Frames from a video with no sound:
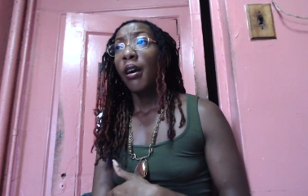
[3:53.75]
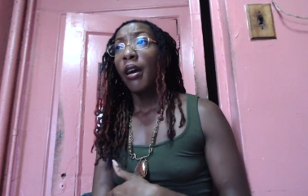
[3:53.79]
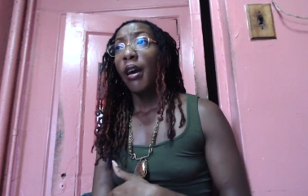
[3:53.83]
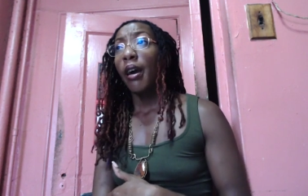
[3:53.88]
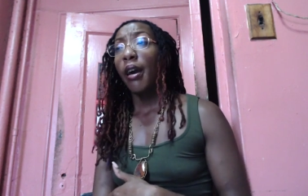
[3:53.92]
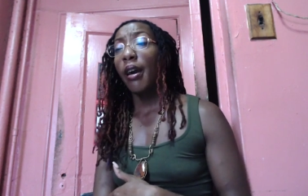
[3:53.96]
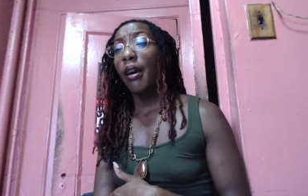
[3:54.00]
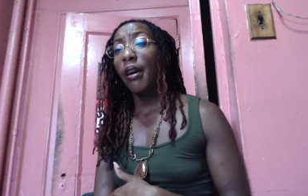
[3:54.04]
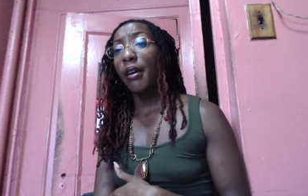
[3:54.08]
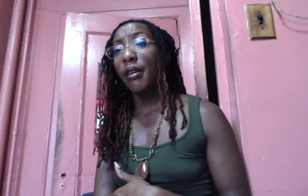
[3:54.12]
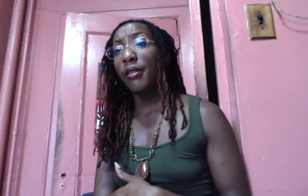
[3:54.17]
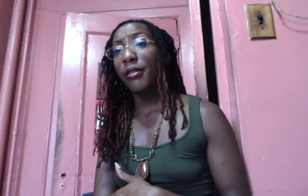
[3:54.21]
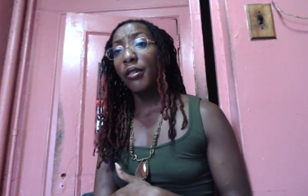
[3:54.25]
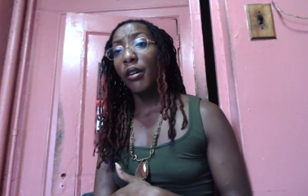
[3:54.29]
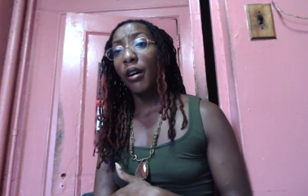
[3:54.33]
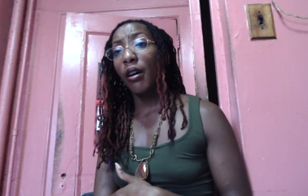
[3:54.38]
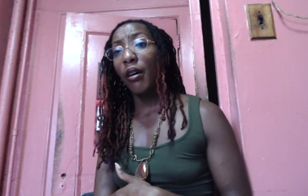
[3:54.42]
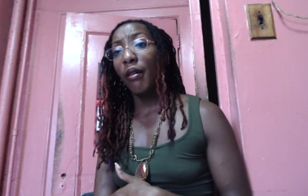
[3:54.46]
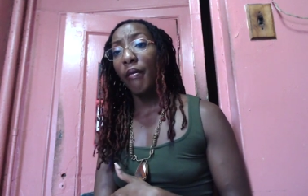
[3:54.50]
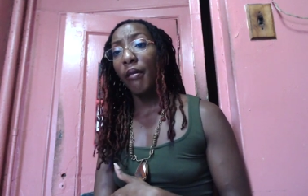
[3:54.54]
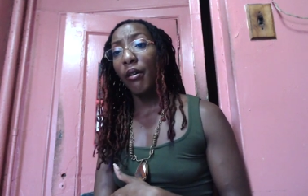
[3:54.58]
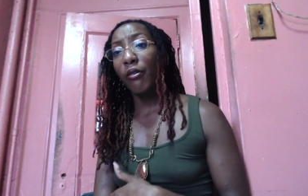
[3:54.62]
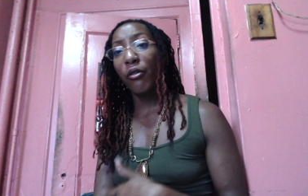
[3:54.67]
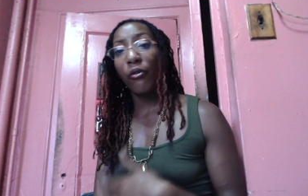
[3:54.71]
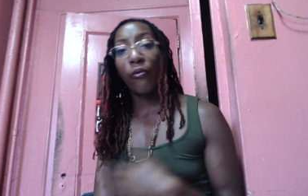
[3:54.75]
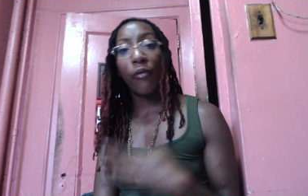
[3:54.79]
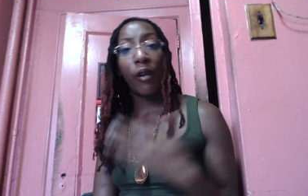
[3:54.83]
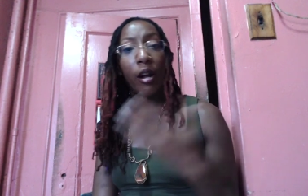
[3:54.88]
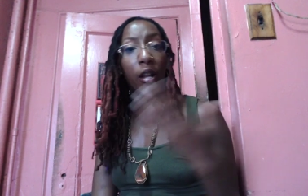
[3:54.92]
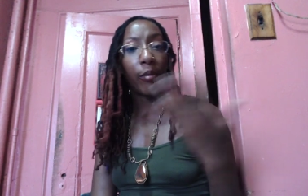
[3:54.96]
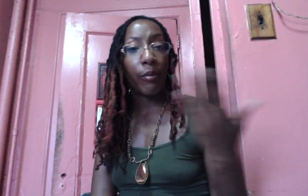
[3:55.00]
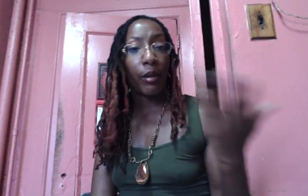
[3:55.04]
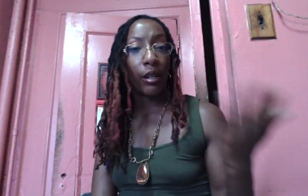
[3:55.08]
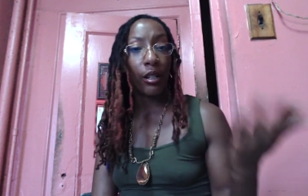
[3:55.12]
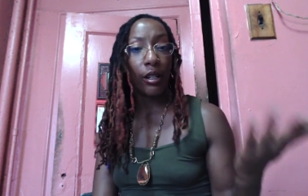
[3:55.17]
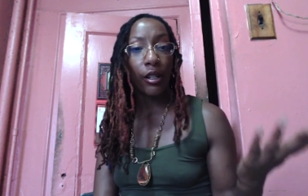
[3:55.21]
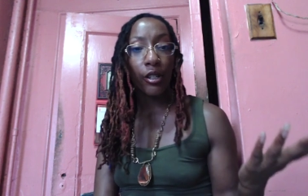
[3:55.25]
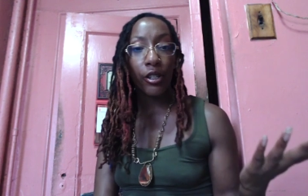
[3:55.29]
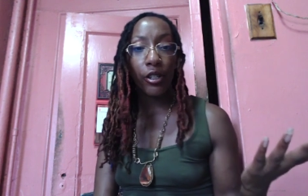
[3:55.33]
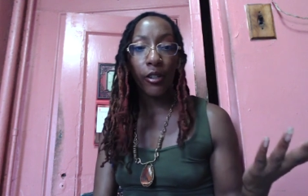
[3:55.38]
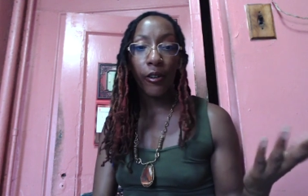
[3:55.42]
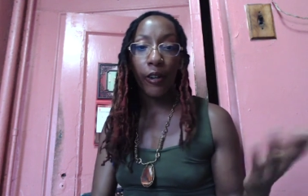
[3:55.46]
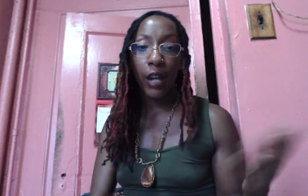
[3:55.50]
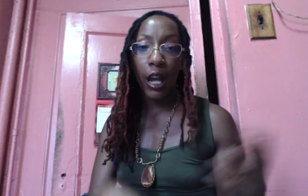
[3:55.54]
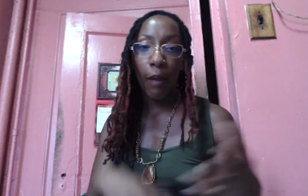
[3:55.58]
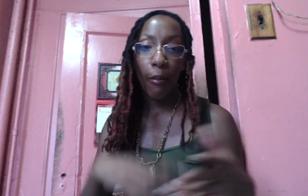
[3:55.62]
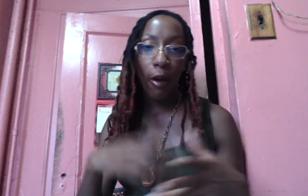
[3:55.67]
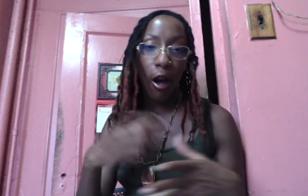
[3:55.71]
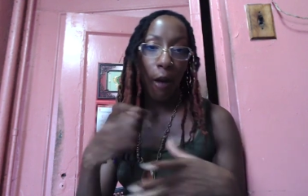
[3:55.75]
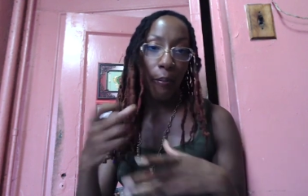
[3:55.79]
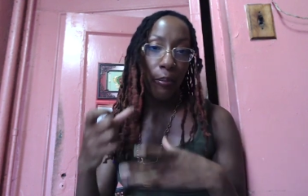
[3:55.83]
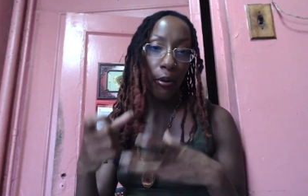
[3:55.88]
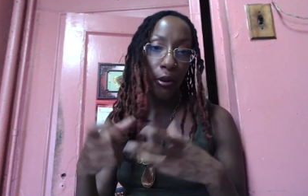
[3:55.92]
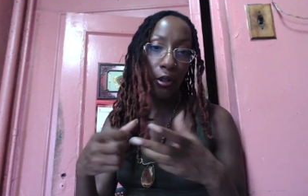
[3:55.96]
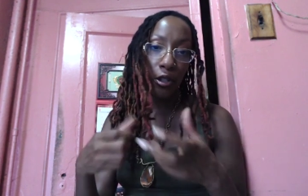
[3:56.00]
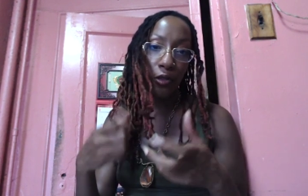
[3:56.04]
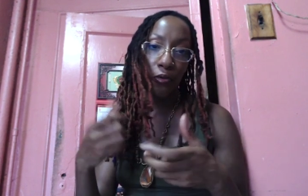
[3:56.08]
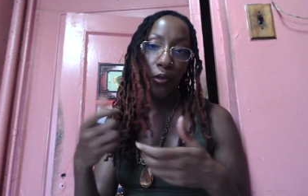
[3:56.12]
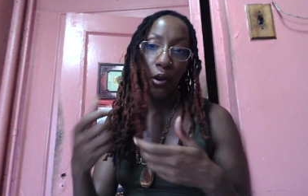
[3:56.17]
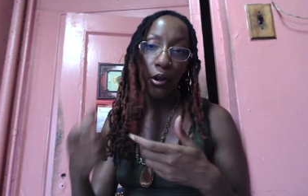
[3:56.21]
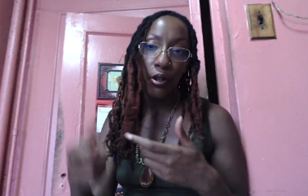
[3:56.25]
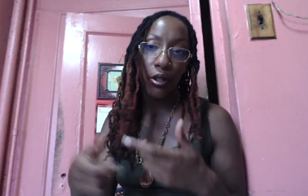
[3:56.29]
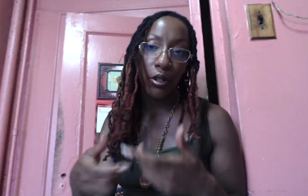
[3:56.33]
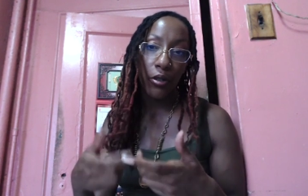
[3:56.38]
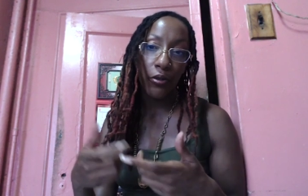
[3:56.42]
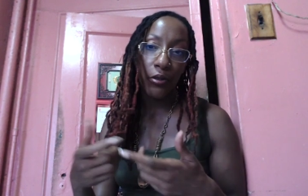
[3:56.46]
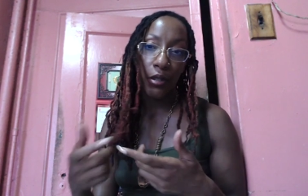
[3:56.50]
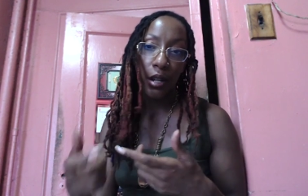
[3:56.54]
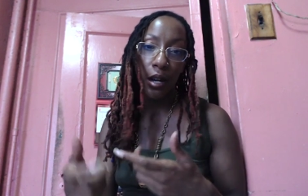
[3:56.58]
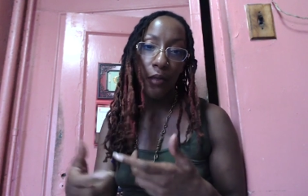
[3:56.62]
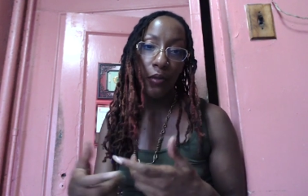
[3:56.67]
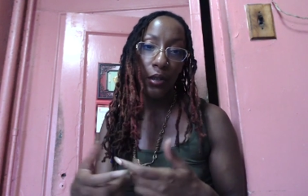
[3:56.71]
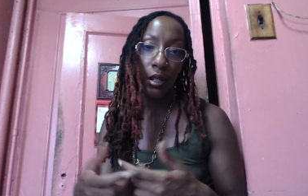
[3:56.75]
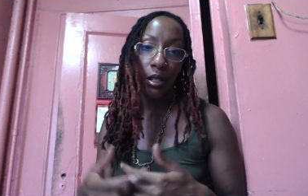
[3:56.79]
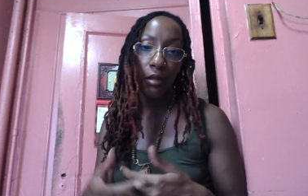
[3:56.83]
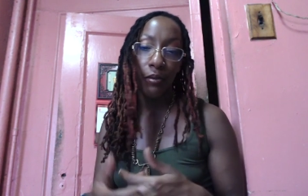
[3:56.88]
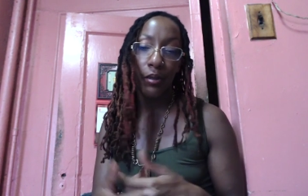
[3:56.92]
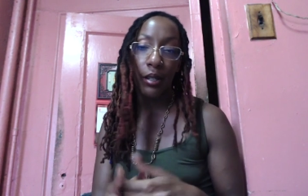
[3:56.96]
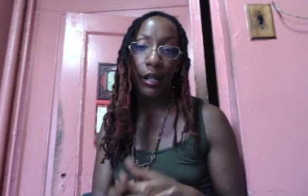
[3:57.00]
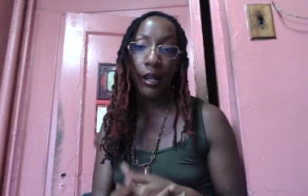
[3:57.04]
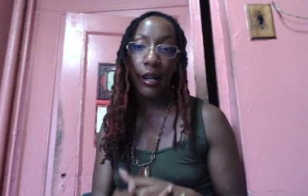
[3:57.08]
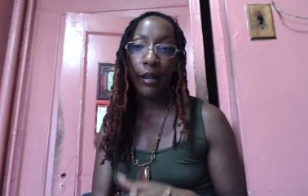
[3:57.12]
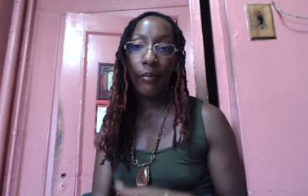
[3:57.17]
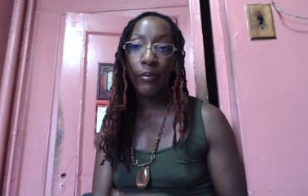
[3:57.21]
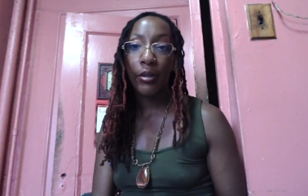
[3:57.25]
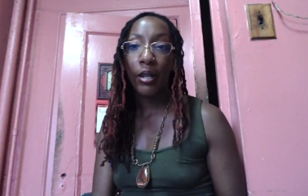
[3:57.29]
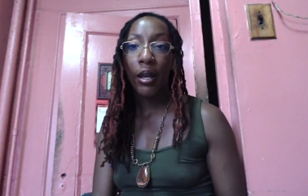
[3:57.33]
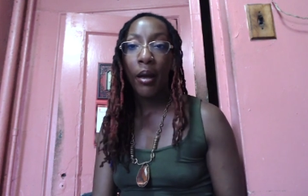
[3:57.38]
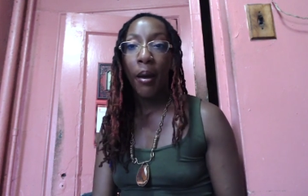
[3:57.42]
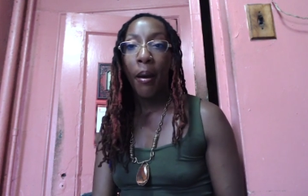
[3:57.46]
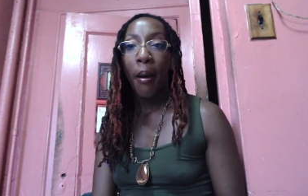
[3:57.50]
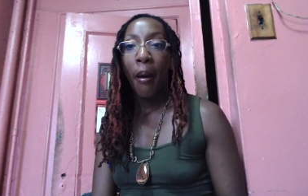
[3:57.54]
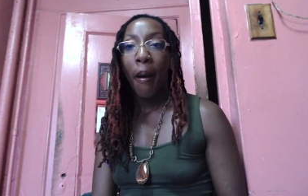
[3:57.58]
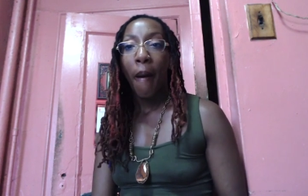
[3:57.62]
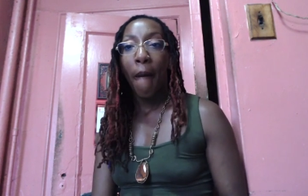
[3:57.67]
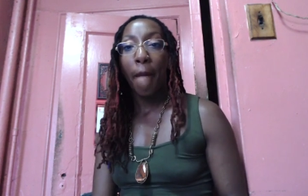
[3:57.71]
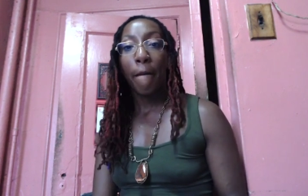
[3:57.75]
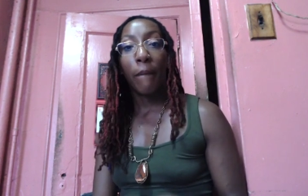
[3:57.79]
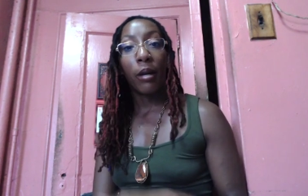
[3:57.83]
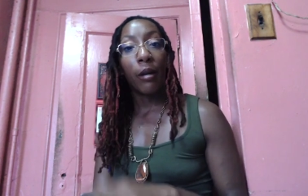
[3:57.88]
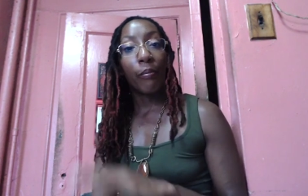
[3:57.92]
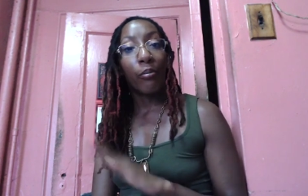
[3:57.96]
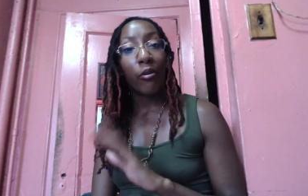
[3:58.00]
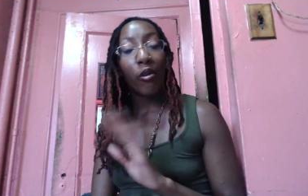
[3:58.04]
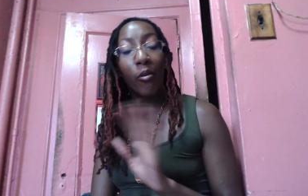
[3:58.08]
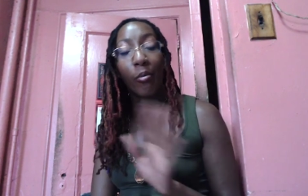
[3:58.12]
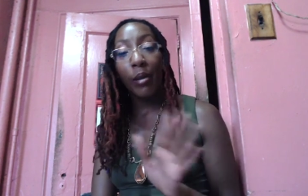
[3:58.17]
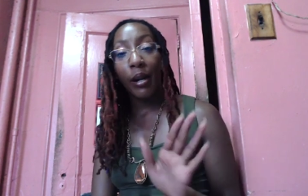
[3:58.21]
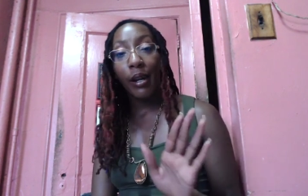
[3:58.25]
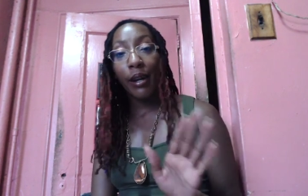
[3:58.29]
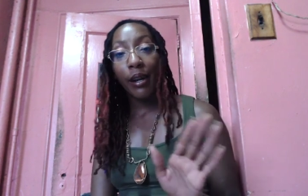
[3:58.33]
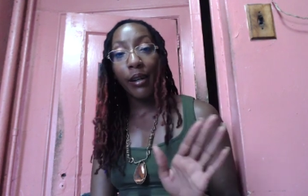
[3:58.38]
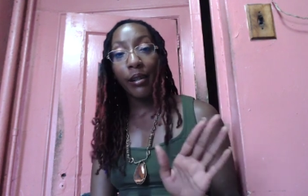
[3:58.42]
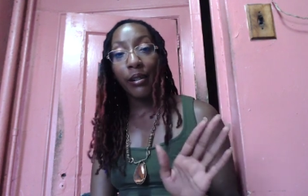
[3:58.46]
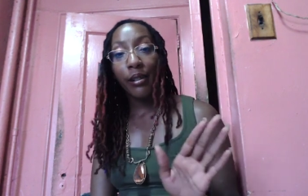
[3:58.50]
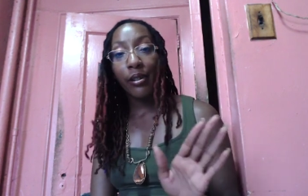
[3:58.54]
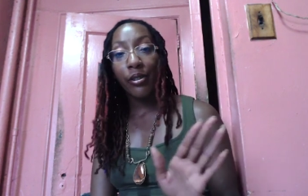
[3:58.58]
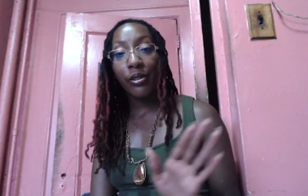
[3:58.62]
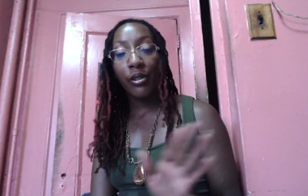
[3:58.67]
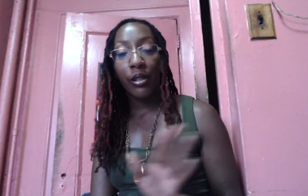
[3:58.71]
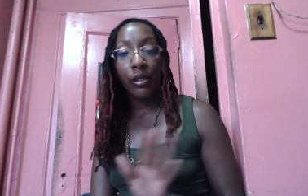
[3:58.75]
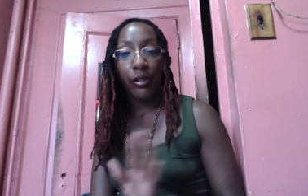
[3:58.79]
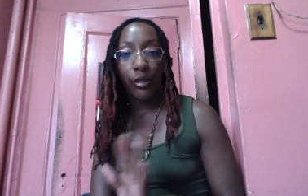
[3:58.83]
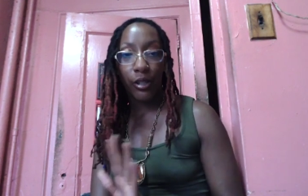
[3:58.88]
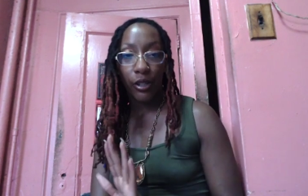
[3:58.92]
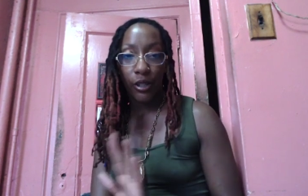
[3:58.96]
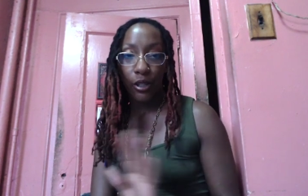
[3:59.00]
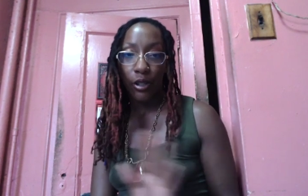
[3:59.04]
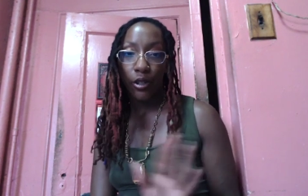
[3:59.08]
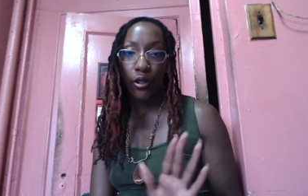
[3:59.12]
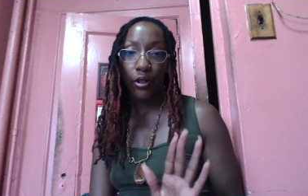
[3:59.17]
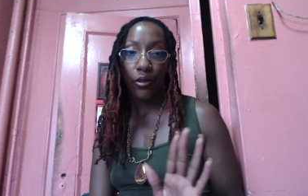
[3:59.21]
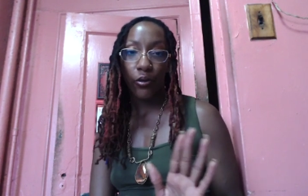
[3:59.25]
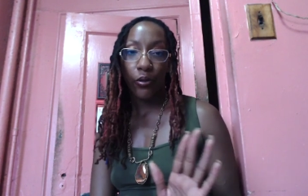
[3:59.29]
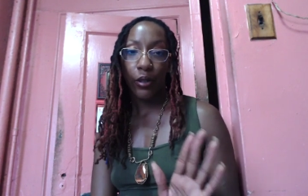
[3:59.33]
And if you follow me on Instagram, I post photos of it sometimes. But probiotics is essential.